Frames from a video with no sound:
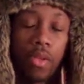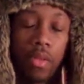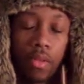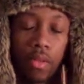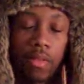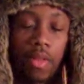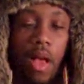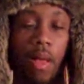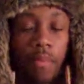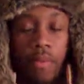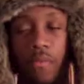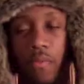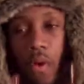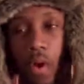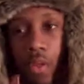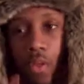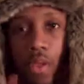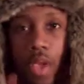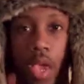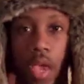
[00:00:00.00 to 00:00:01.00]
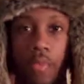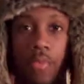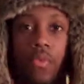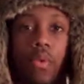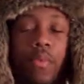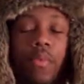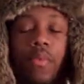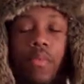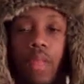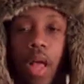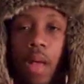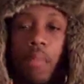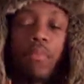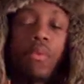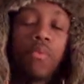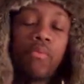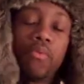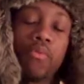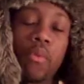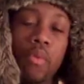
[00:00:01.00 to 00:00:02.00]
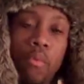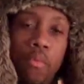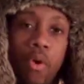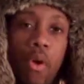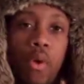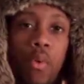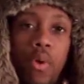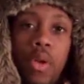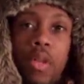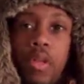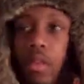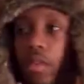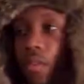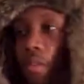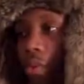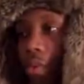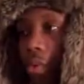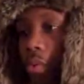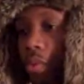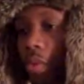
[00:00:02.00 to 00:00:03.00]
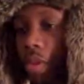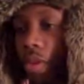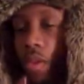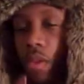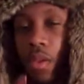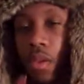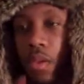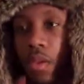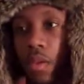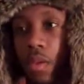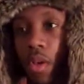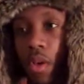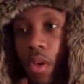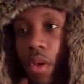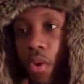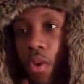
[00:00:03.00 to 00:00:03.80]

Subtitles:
his adopted father came to him and stopped him from going into the